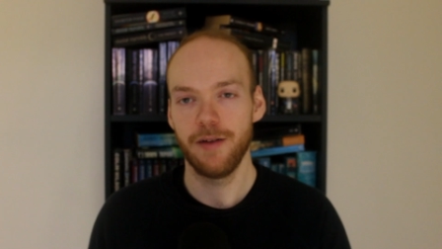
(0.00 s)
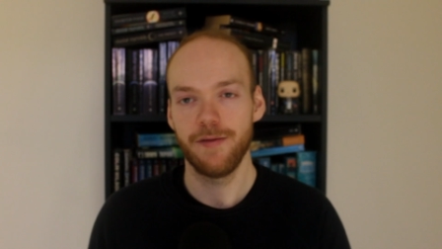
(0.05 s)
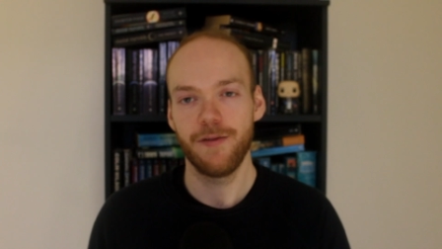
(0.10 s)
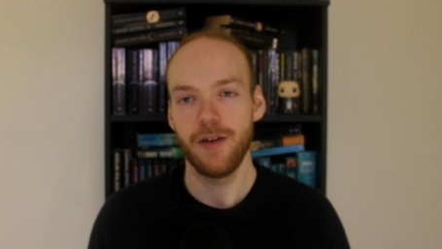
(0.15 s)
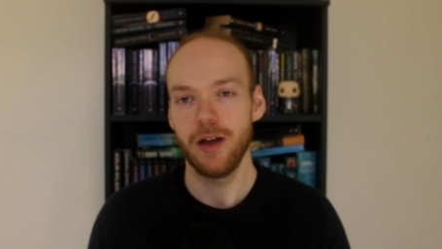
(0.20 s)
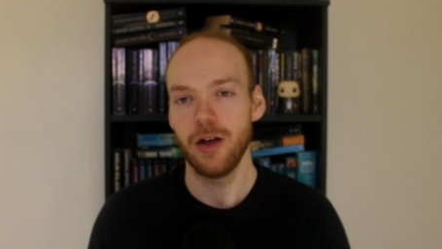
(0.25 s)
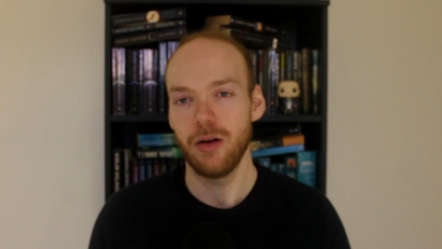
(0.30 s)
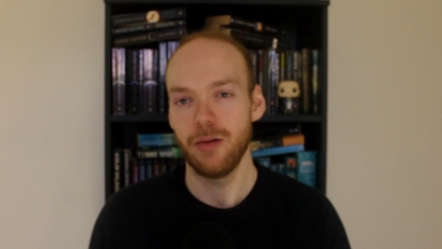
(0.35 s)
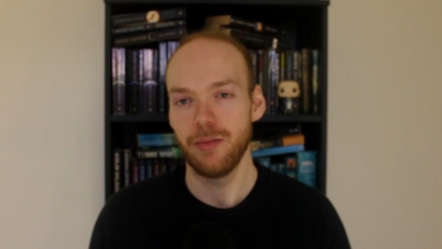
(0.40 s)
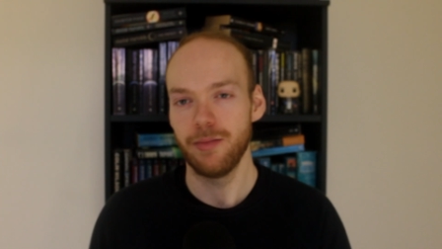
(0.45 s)

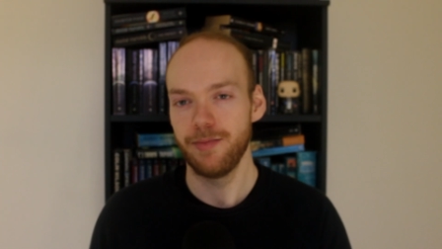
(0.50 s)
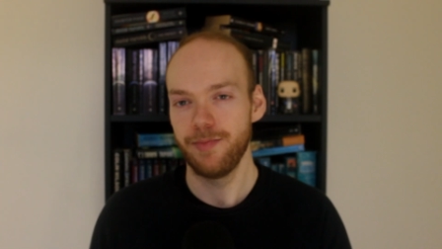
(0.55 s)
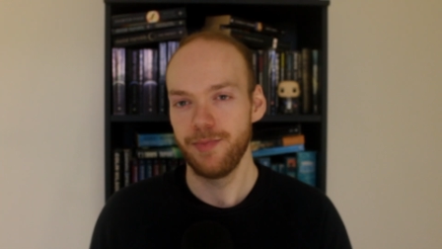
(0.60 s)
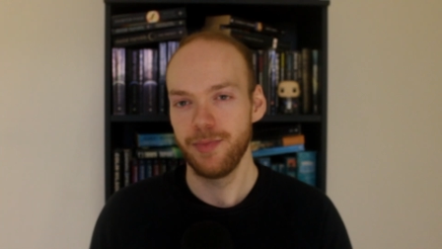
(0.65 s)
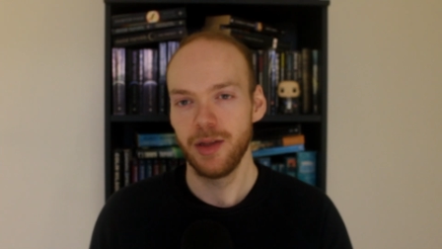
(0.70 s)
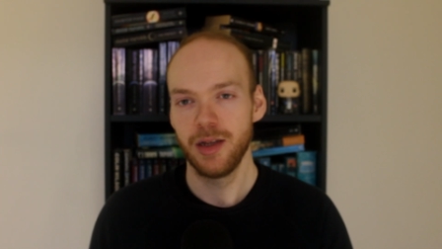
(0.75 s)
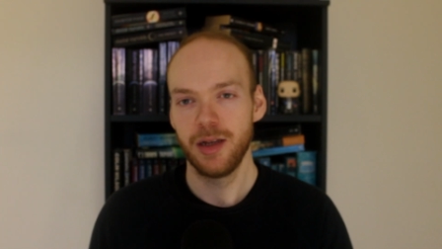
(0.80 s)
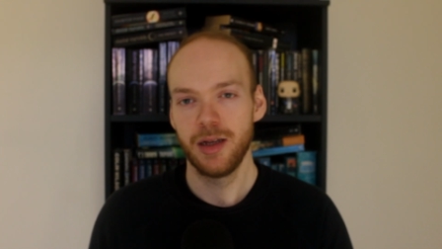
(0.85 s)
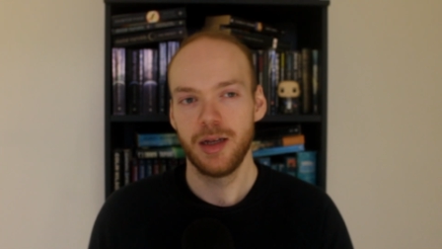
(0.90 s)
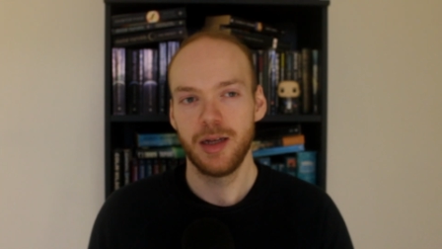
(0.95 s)
film
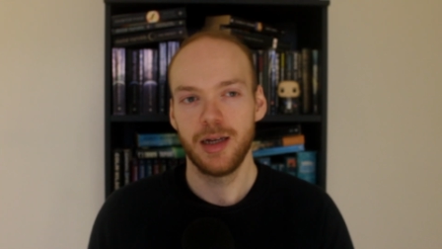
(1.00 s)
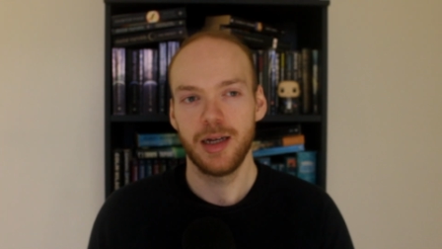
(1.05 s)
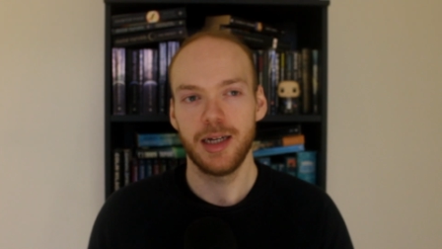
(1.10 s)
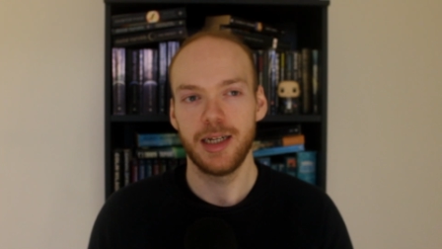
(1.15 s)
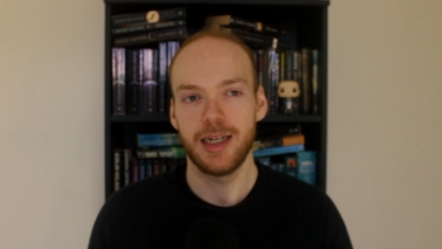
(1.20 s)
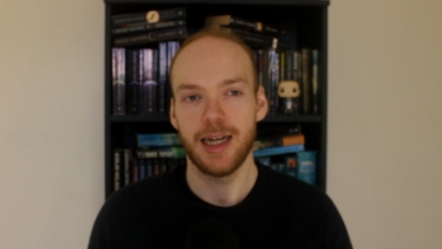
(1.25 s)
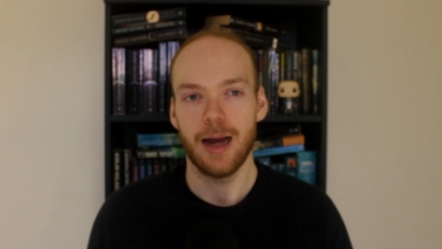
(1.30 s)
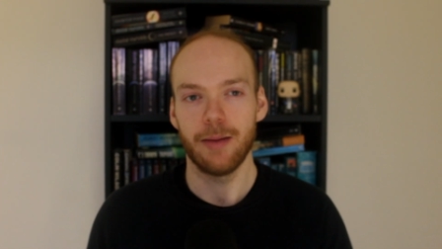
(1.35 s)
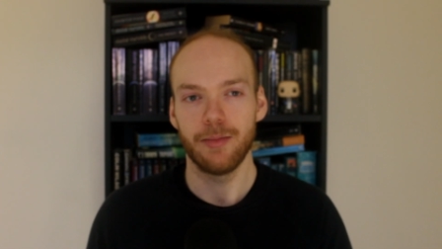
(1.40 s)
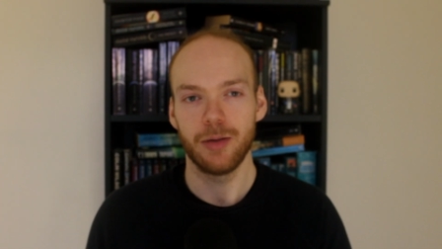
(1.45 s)

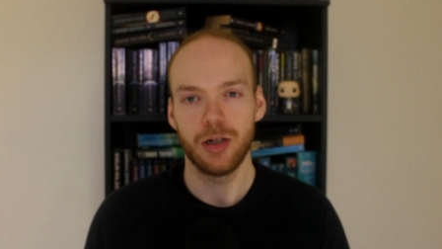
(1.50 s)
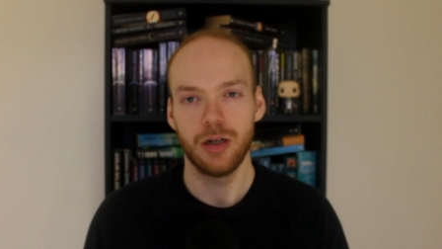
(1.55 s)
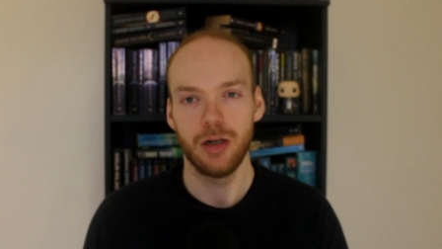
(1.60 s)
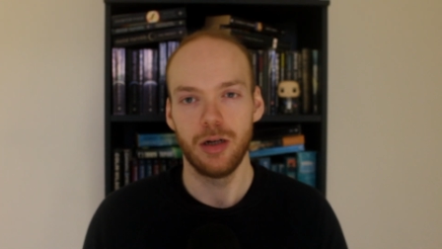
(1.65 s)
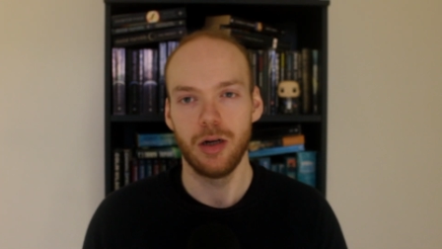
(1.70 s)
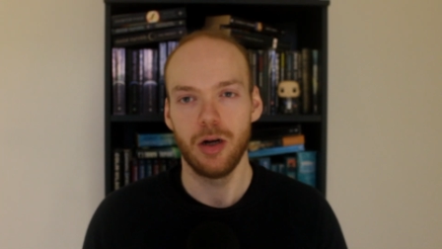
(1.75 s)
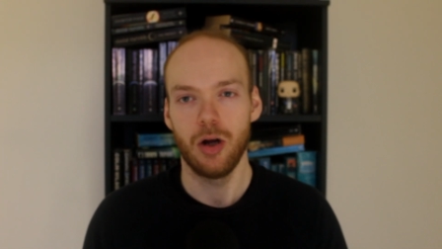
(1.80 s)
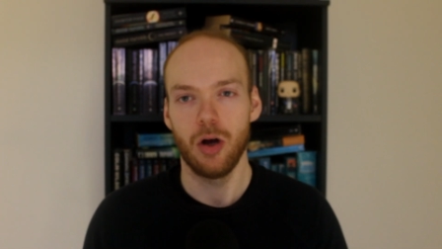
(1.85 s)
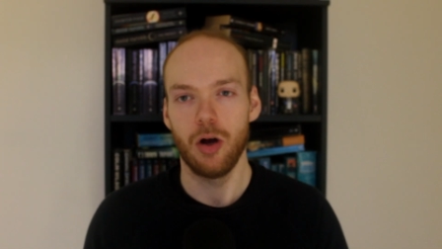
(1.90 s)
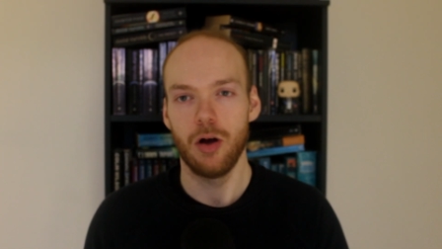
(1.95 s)

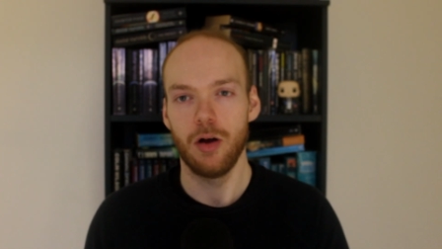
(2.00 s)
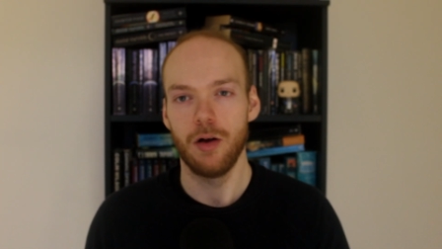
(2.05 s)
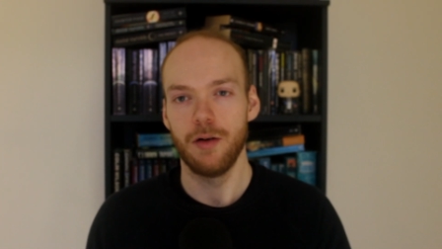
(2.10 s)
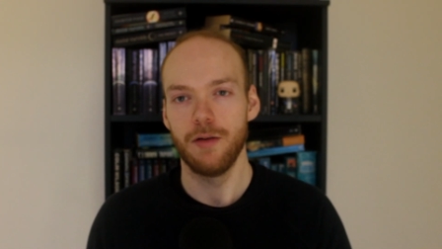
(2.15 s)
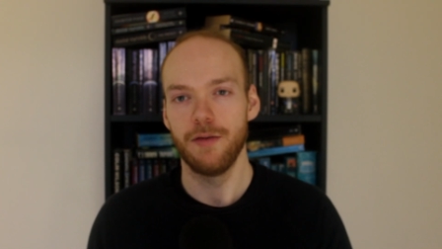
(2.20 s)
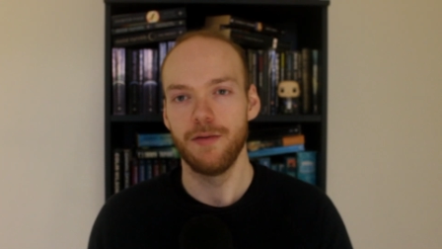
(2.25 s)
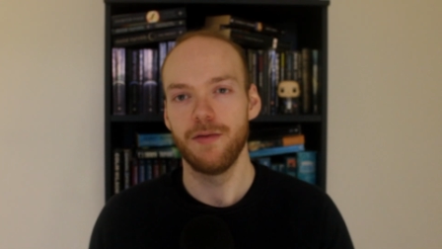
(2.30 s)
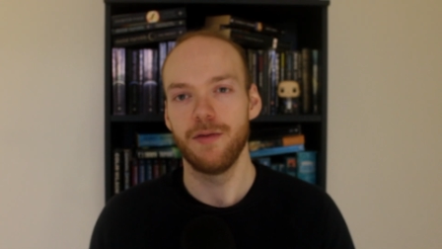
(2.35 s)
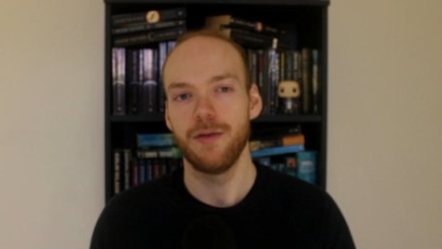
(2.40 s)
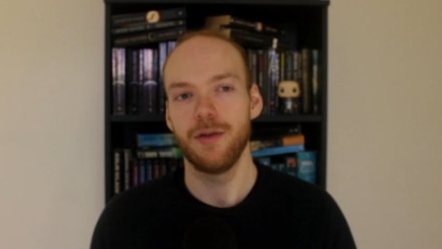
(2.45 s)
adaptation
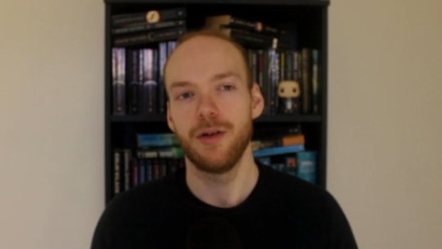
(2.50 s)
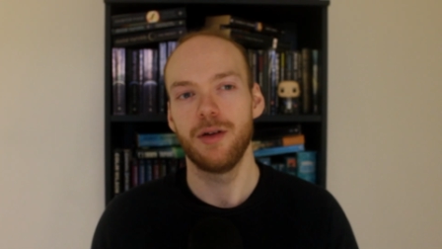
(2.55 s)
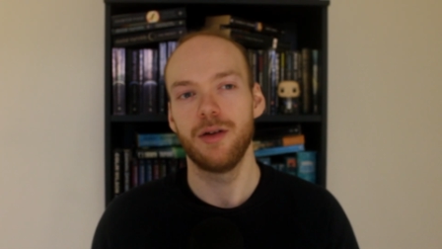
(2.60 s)
of